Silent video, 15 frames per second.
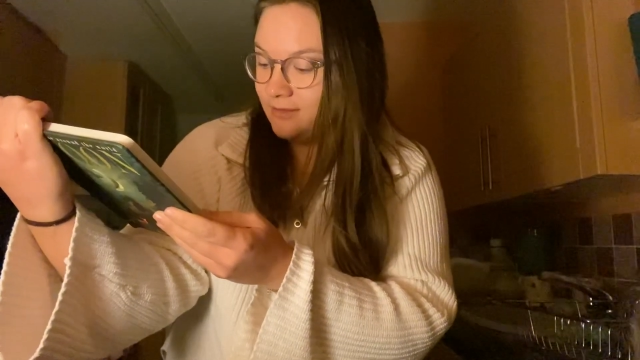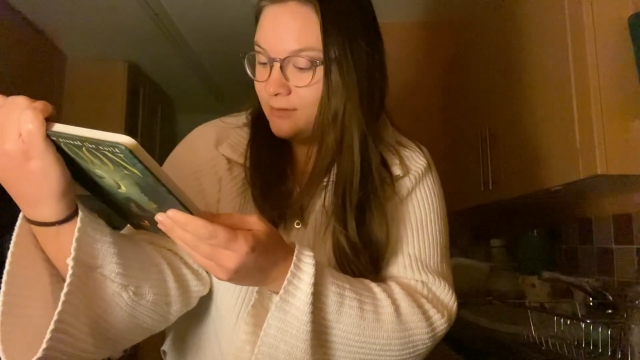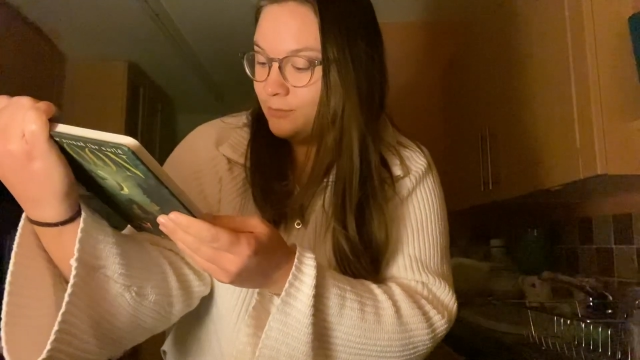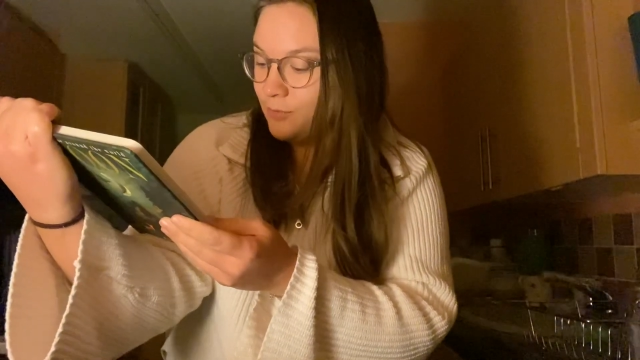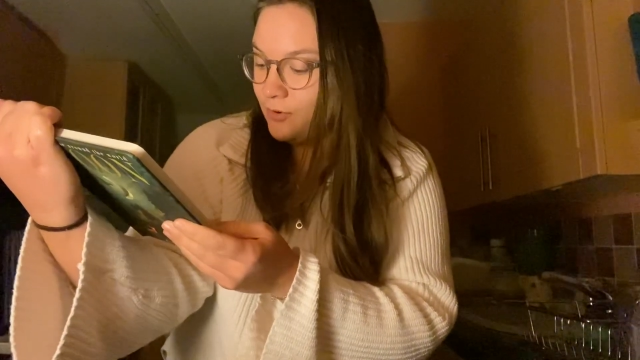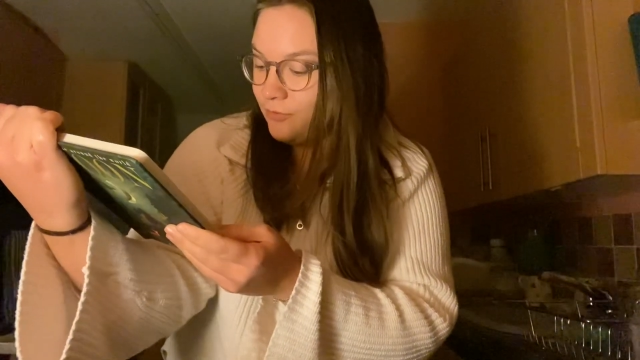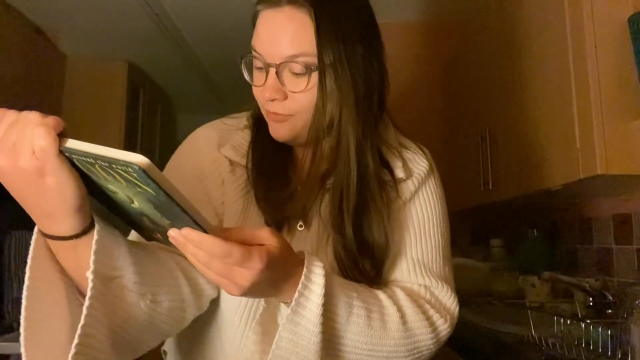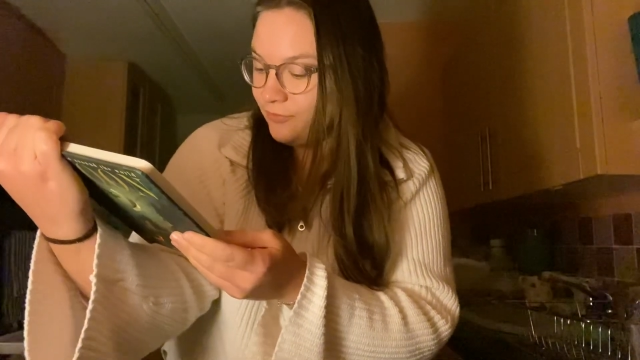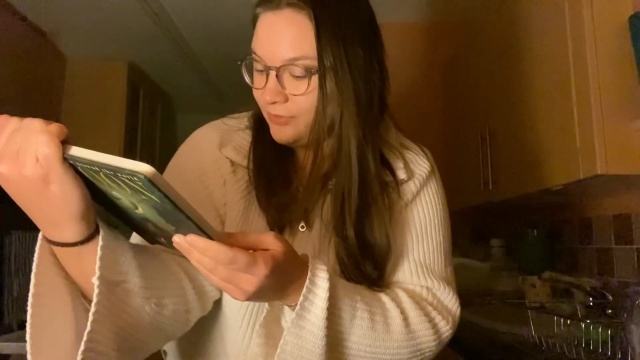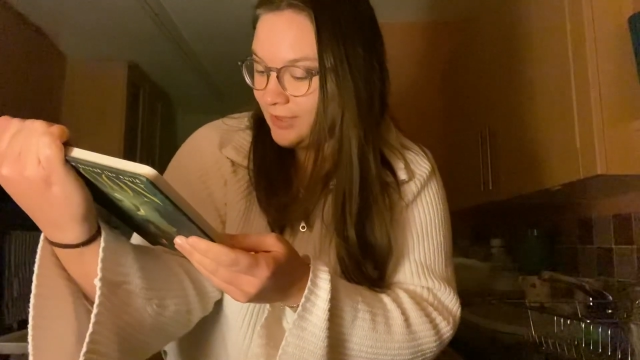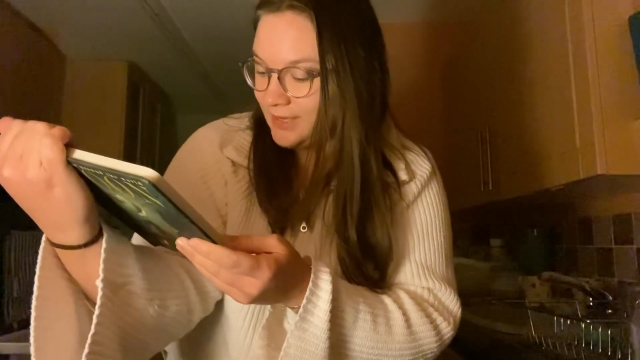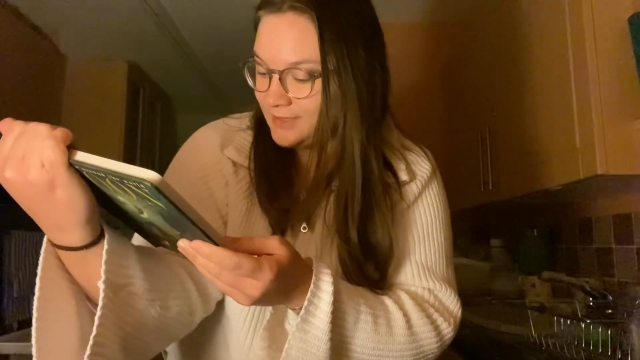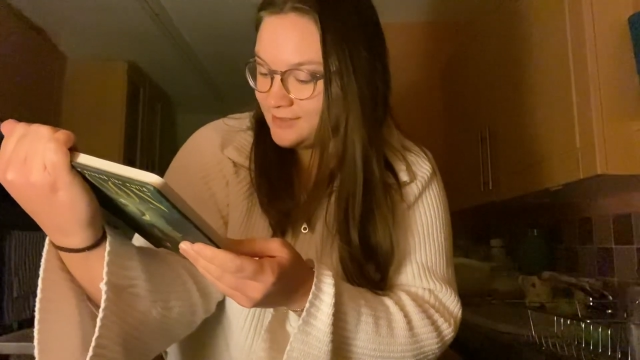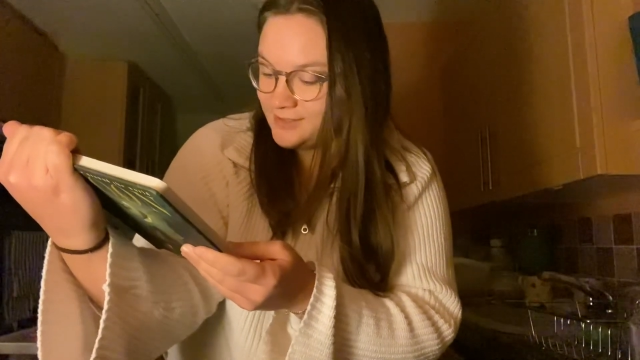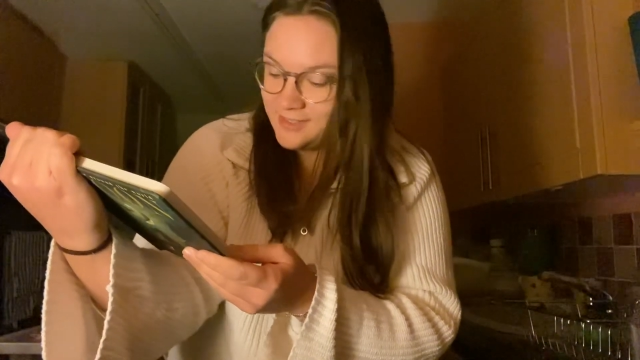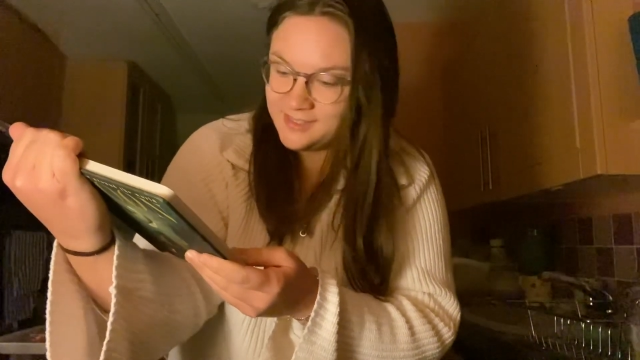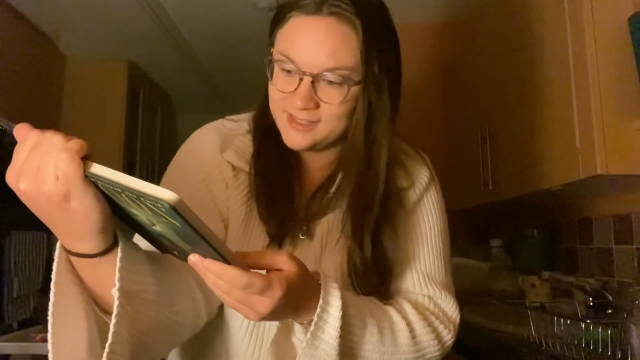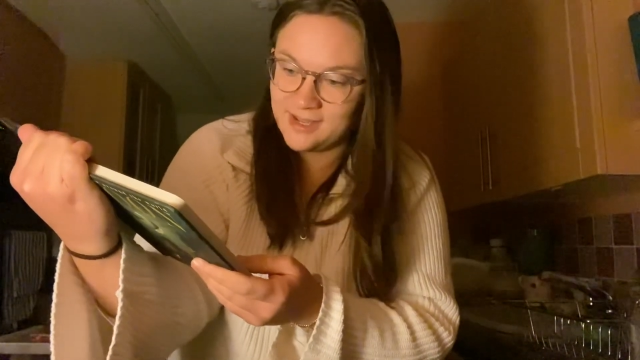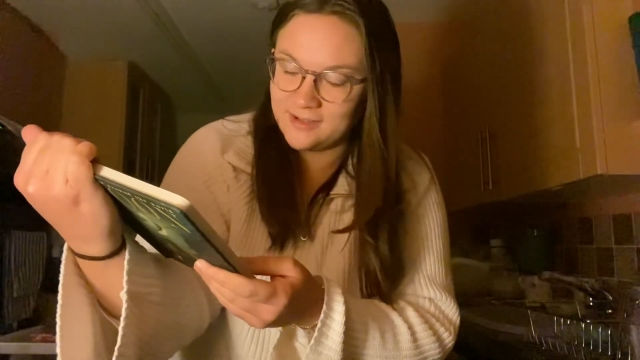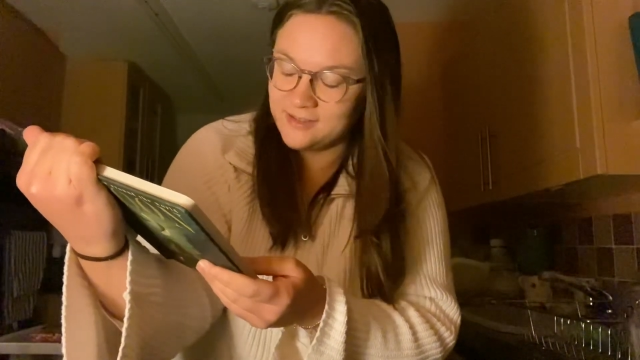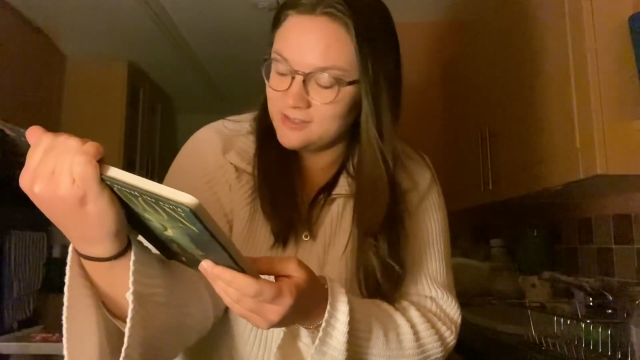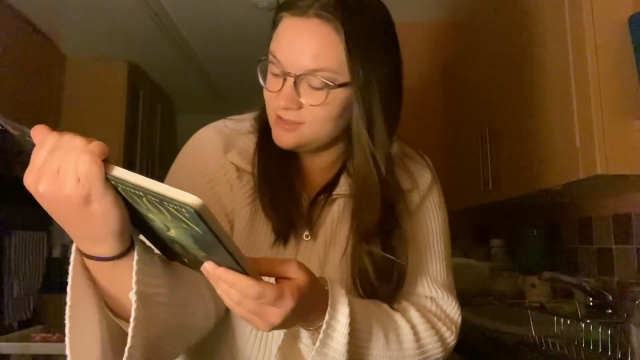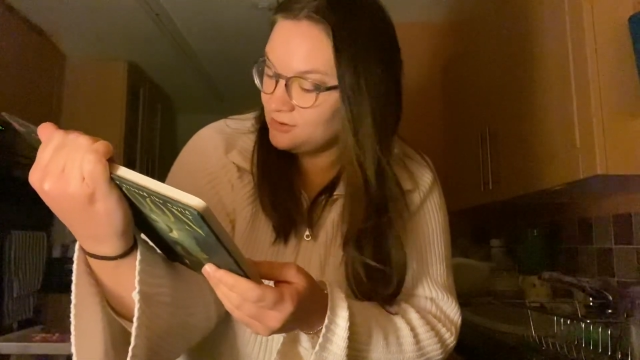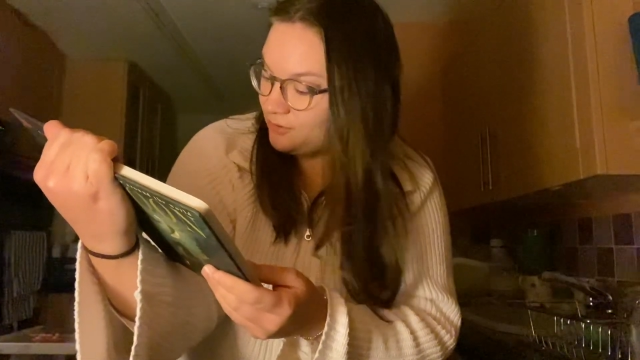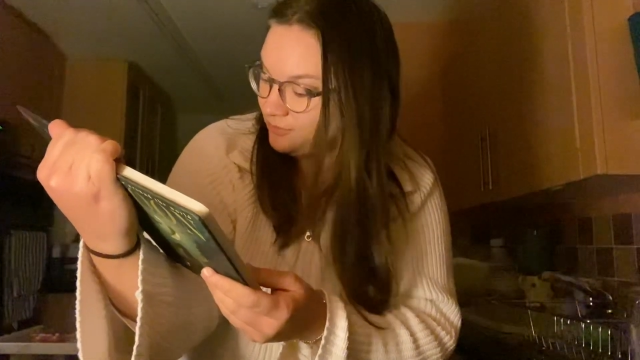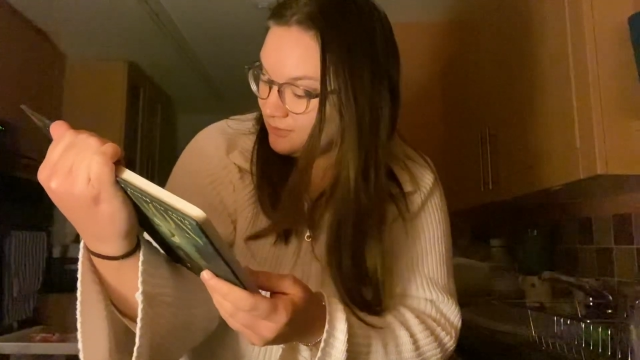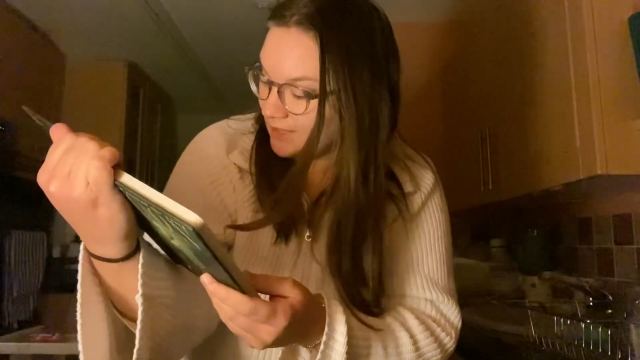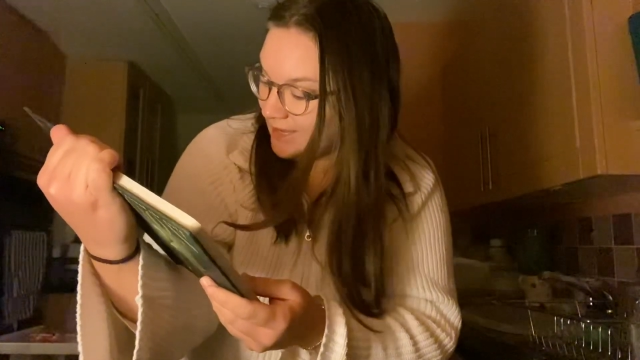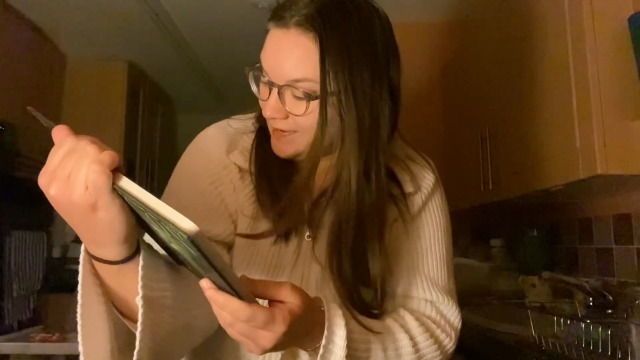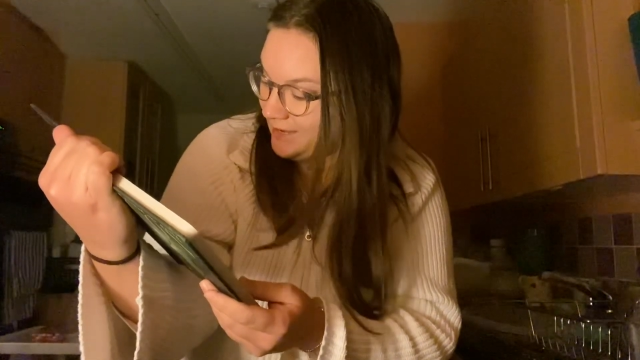the moon reflects the sun's
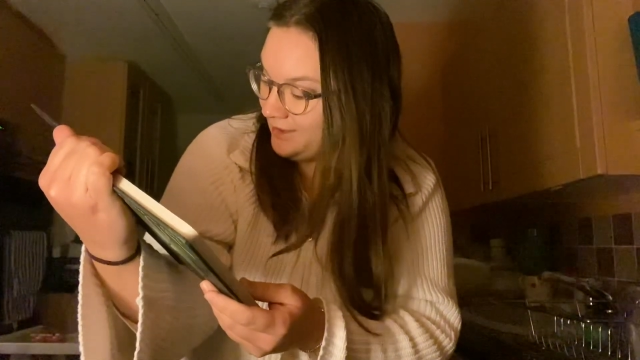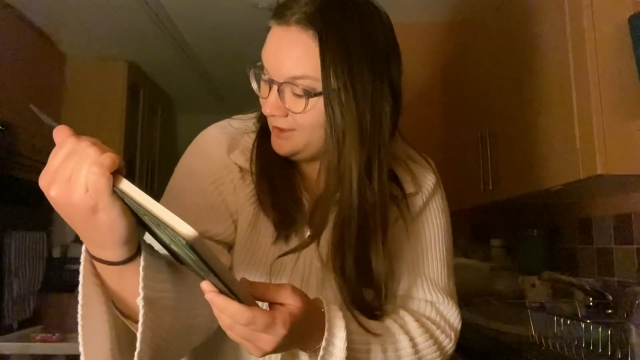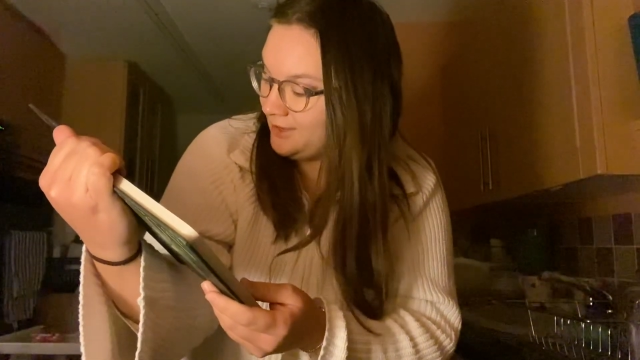soft light,